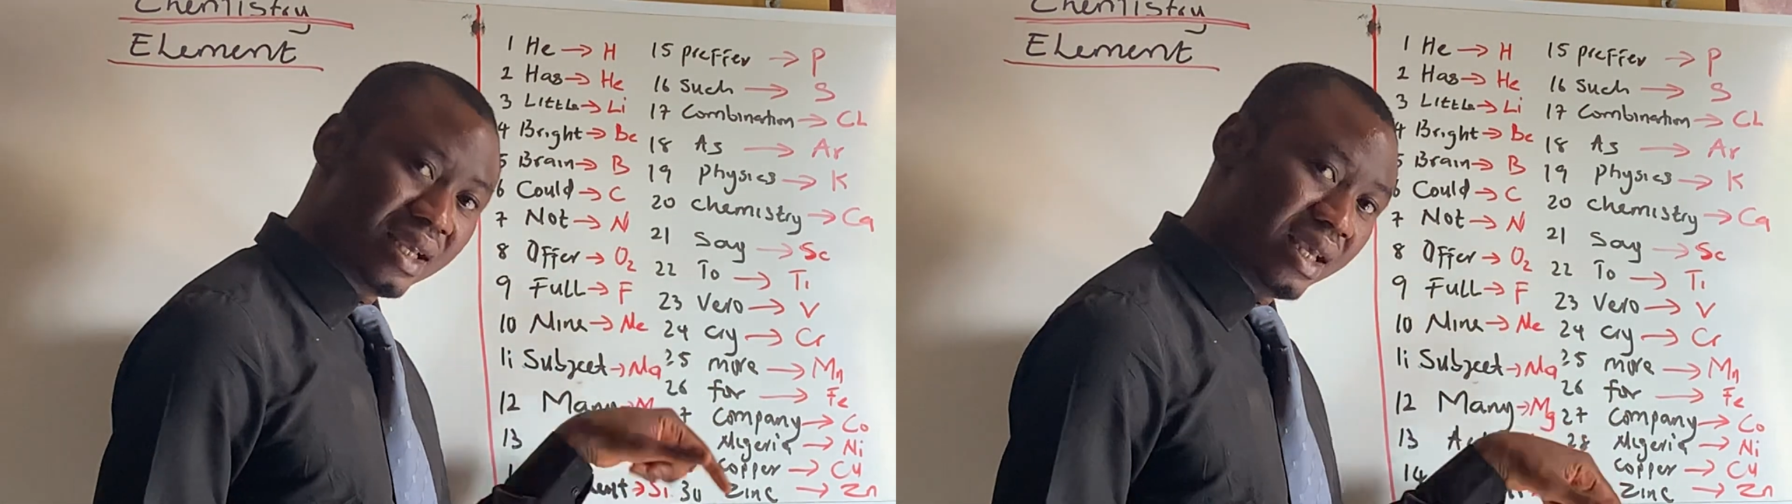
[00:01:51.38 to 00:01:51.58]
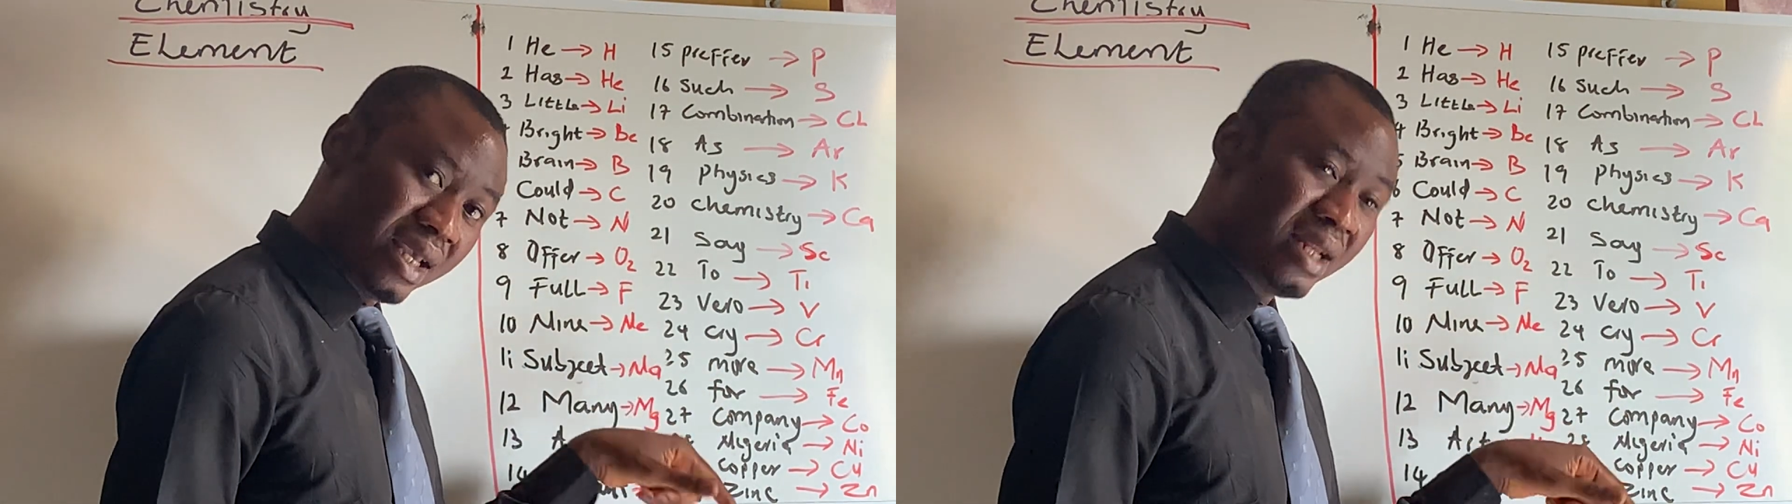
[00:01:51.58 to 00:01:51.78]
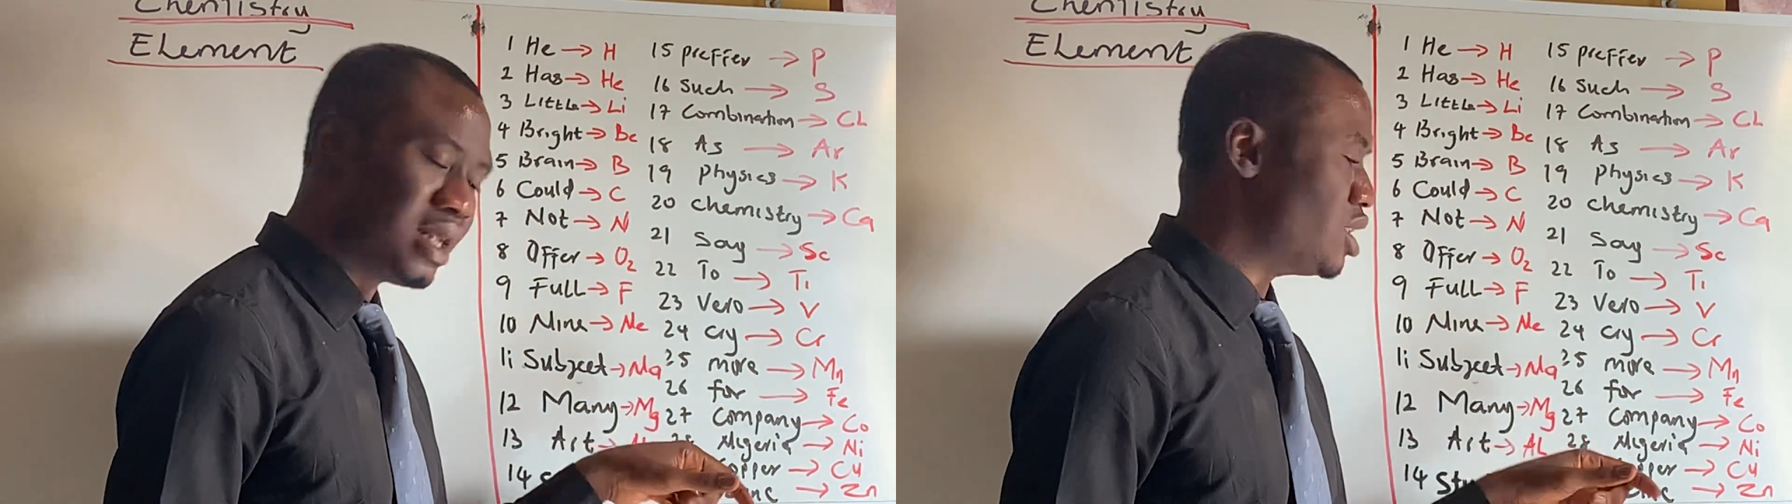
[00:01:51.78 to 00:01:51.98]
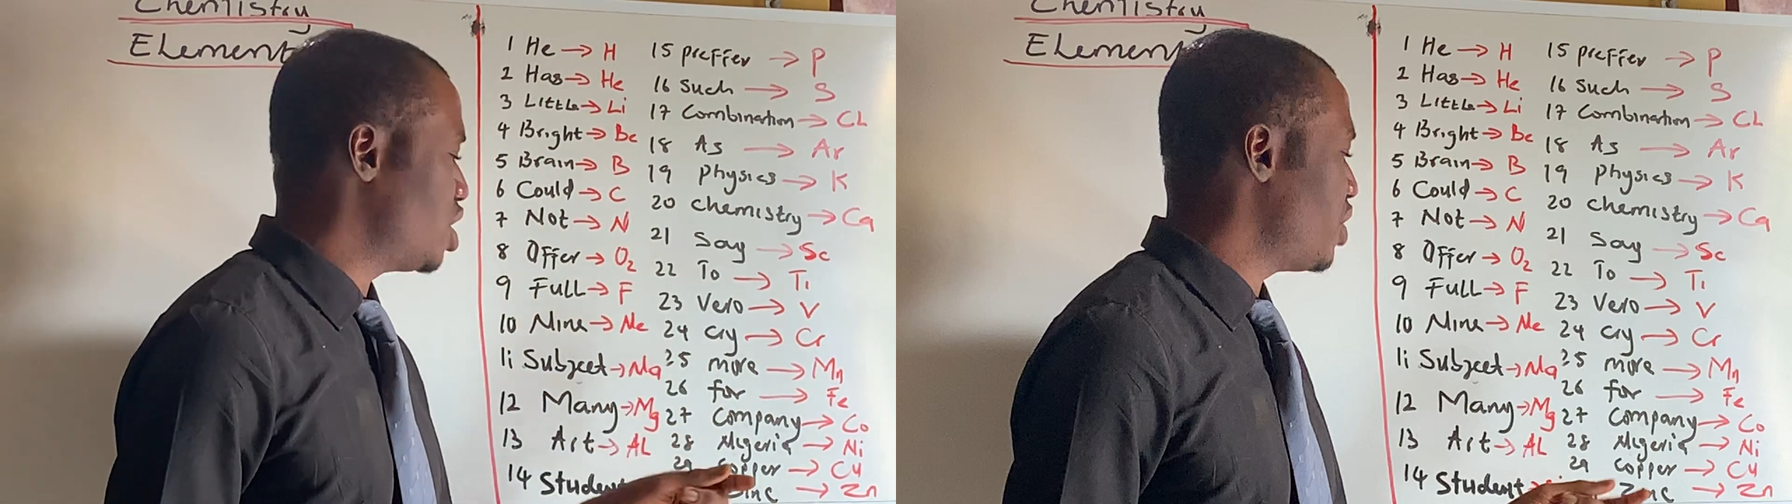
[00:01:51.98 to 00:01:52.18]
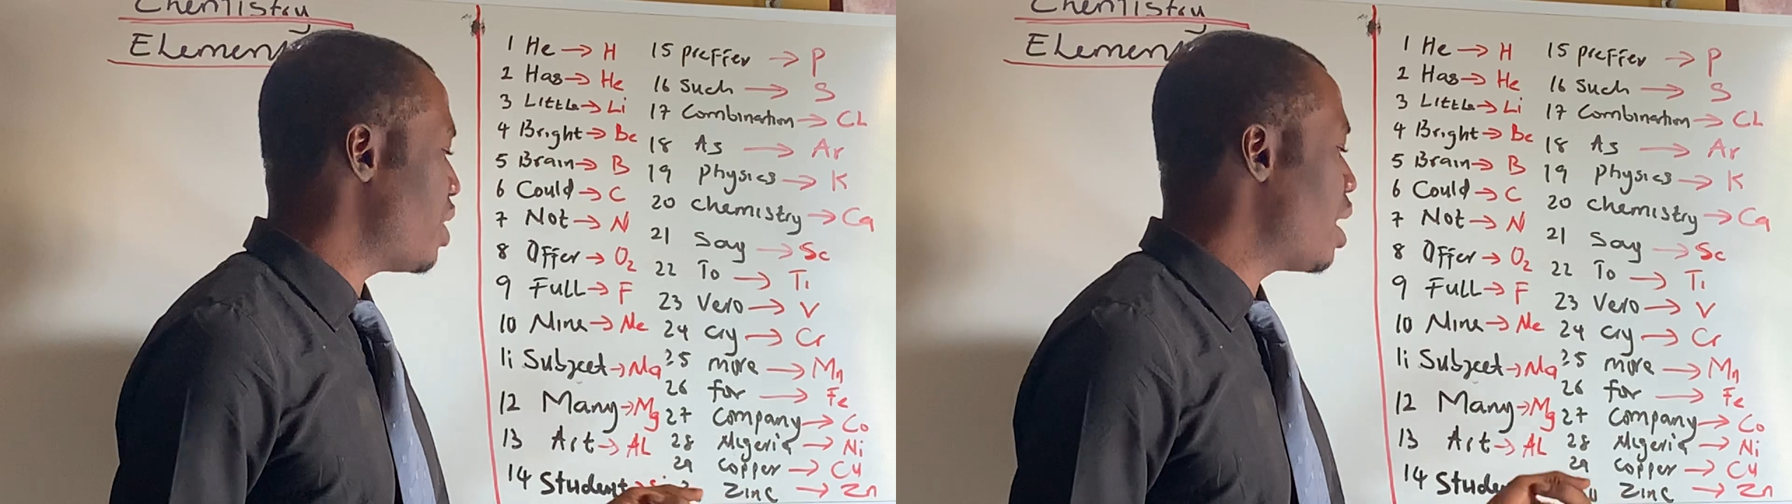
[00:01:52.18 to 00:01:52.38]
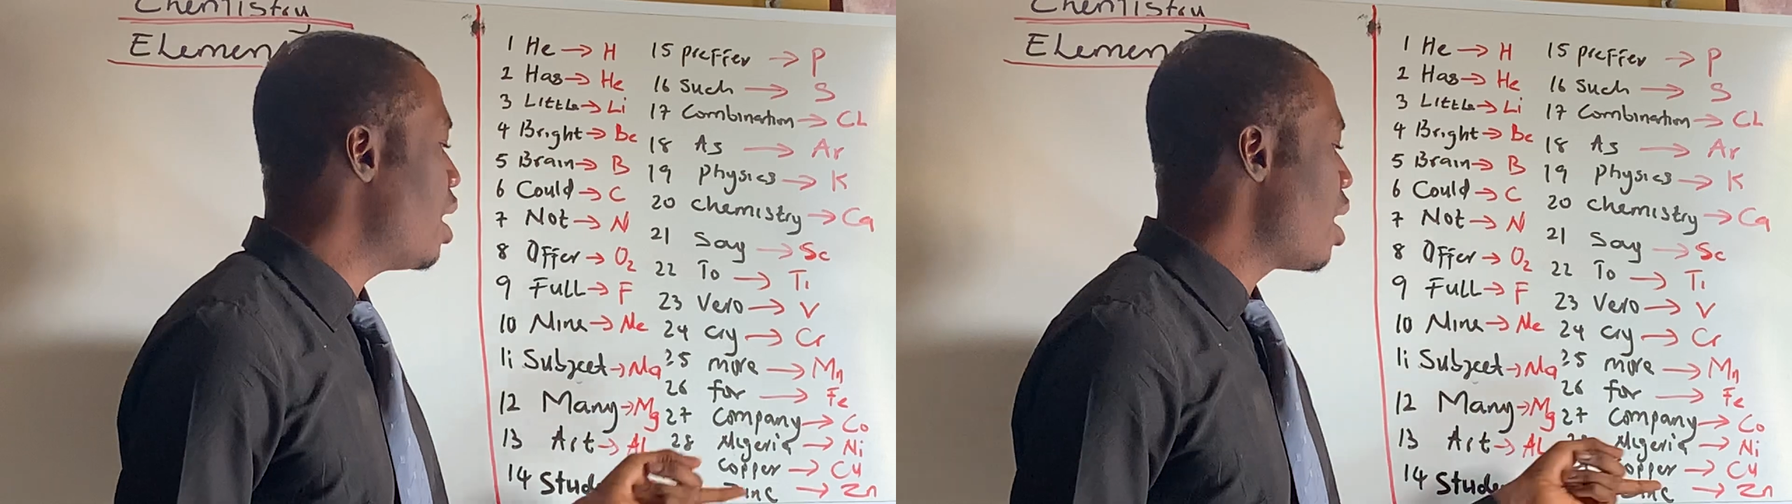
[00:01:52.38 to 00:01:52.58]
in Nigeria,